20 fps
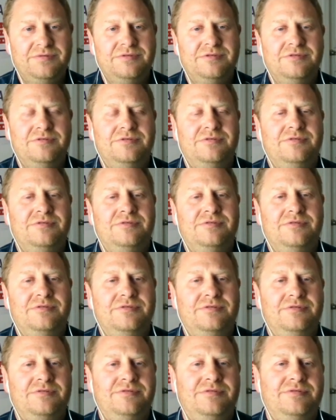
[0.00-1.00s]

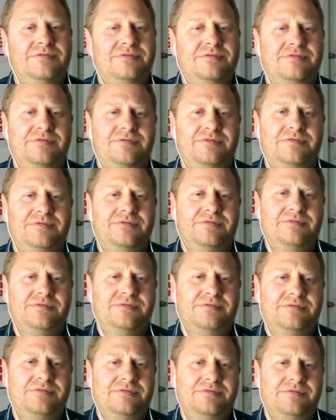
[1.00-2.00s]

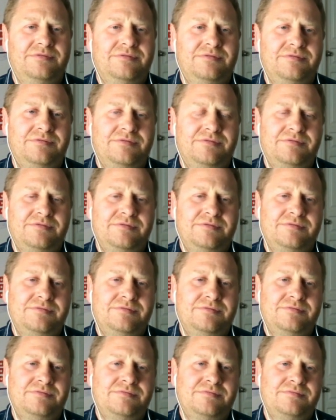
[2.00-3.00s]

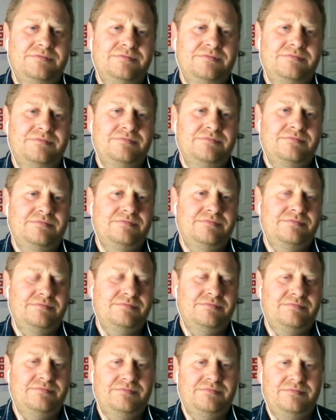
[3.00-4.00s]

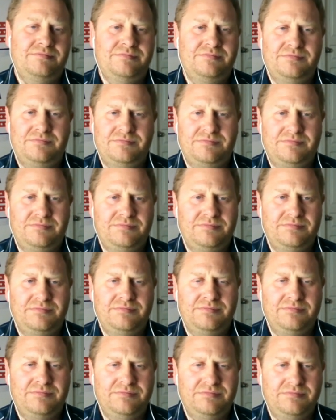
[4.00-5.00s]

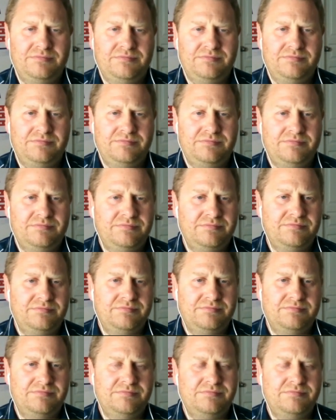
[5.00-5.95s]
This person isn't speaking.